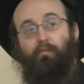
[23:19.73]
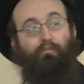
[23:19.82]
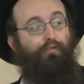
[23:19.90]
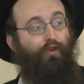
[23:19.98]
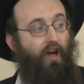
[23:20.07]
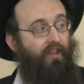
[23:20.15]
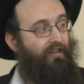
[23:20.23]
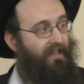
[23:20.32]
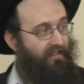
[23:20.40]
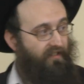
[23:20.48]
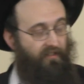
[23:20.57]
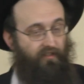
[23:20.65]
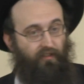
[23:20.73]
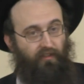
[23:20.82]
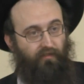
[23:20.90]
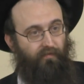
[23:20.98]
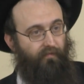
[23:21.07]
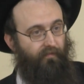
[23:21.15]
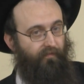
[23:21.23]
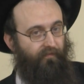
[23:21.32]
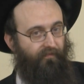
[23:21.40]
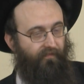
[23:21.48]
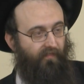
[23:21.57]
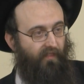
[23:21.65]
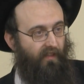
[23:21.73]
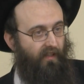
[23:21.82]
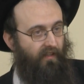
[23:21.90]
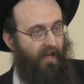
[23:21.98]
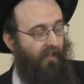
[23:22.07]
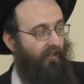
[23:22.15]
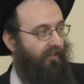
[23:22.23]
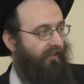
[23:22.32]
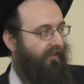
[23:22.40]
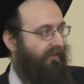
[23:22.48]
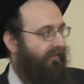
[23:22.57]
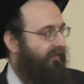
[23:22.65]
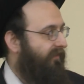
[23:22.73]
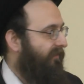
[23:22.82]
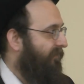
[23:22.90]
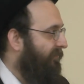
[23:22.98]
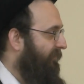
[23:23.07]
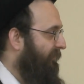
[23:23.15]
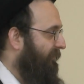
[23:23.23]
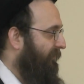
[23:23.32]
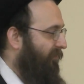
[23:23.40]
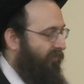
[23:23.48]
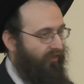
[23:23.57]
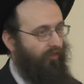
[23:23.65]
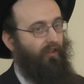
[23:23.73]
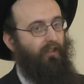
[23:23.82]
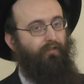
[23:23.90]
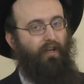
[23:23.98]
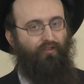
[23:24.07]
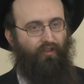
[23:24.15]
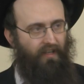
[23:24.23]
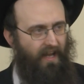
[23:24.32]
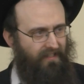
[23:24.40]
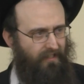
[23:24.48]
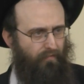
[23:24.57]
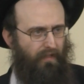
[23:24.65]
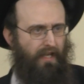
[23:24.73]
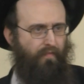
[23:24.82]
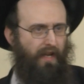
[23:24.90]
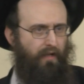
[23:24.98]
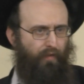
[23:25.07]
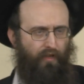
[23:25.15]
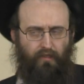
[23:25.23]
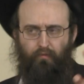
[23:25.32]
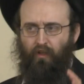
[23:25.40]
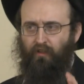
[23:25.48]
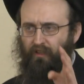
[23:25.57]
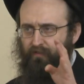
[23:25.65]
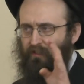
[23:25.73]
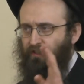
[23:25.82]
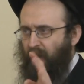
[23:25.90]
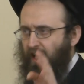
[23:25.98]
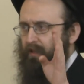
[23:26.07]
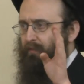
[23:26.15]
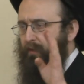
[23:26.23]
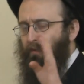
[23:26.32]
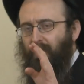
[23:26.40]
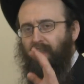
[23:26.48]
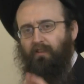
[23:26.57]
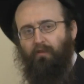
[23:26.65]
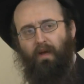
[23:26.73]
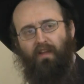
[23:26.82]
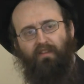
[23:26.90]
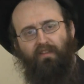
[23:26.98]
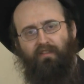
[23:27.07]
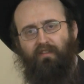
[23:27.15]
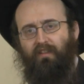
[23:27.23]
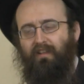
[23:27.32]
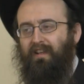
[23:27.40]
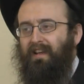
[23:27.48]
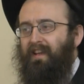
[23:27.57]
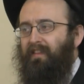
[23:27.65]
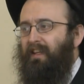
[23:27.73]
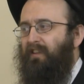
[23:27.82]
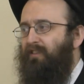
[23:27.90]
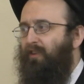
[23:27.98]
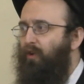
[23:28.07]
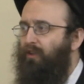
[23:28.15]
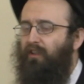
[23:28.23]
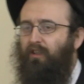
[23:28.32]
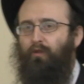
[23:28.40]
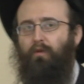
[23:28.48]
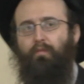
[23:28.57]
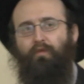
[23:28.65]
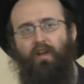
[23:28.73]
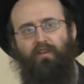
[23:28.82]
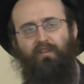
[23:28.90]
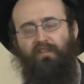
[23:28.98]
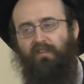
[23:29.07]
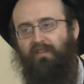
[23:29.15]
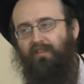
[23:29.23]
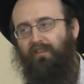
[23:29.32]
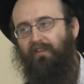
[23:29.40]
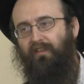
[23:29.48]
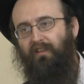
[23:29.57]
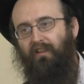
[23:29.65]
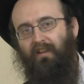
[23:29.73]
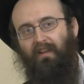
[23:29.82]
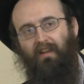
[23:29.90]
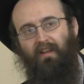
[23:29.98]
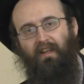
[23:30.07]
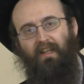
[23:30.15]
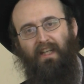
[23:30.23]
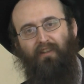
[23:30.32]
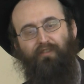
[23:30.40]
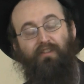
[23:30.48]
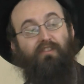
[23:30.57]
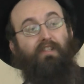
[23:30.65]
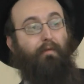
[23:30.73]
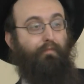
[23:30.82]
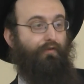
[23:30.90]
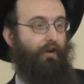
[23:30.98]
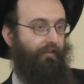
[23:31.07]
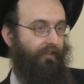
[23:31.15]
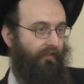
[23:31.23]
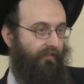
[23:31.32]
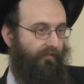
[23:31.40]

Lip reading: Brother and sister, the halacha is certainly for Ashkenazim, and many poskim hold even Sfardim can be lenient about this, that there's no yichud with brother and sister if it's temporary.